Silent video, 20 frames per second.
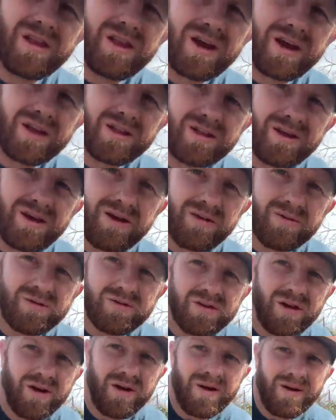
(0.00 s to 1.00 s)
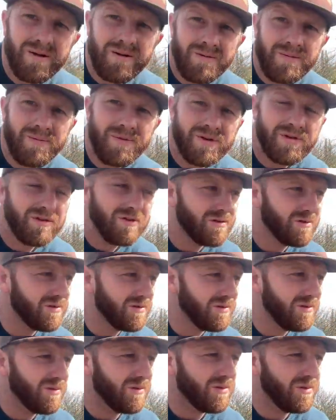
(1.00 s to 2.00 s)
like leaves. This
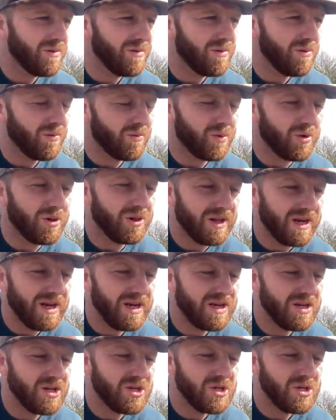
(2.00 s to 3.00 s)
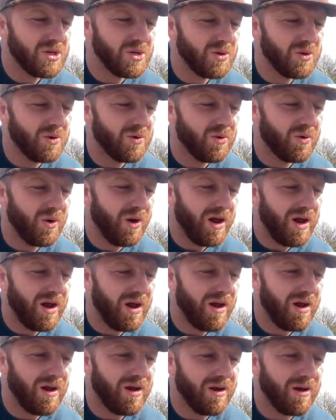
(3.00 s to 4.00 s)
is related to
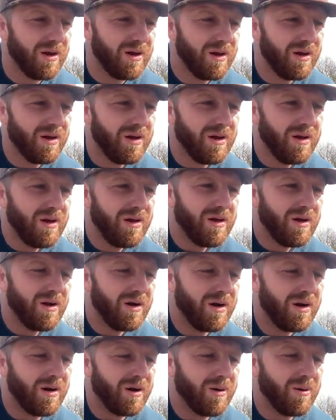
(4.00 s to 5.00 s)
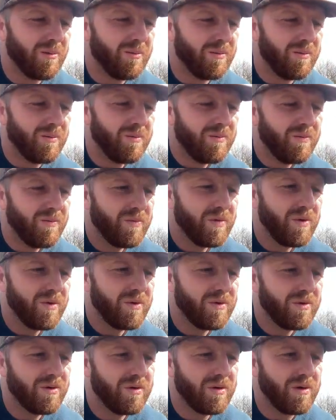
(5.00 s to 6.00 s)
a
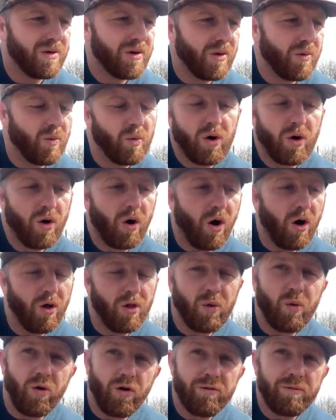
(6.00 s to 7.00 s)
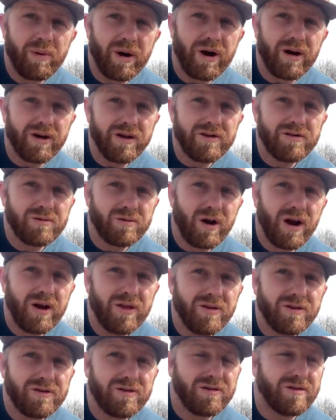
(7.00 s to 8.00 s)
well, all the wolfberries, right?
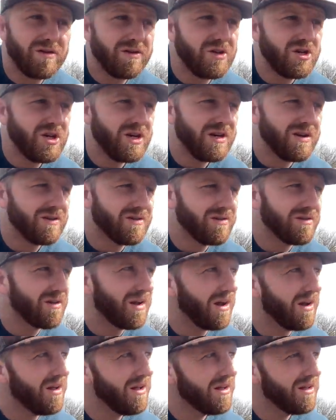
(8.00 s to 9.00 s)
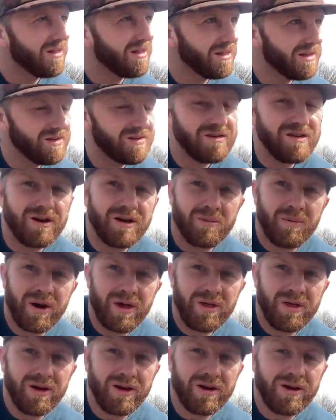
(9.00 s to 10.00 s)
This is the genus Lycium, I
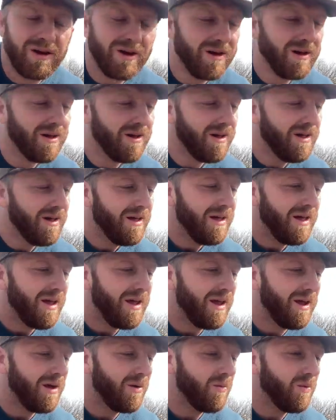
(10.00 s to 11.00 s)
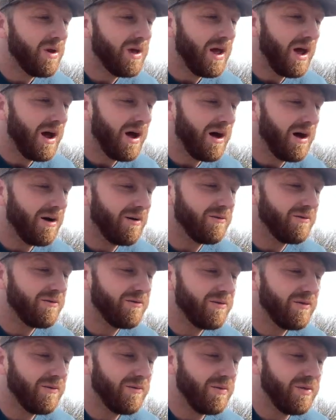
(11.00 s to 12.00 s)
think, and we
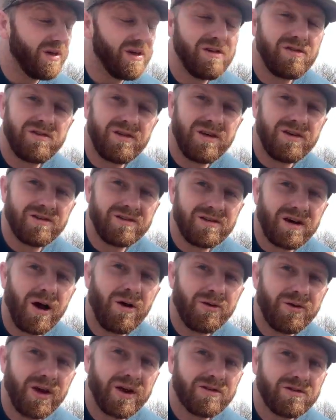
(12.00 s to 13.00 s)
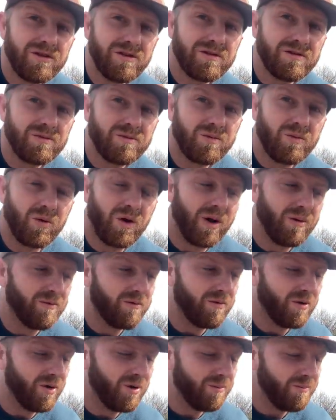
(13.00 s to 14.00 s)
have these in South Texas where I'm
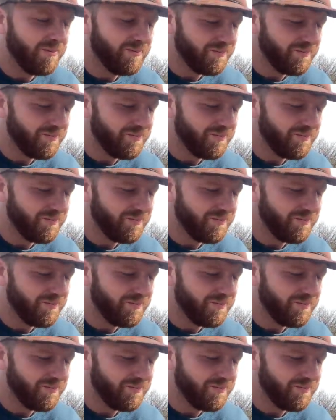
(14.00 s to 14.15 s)
from,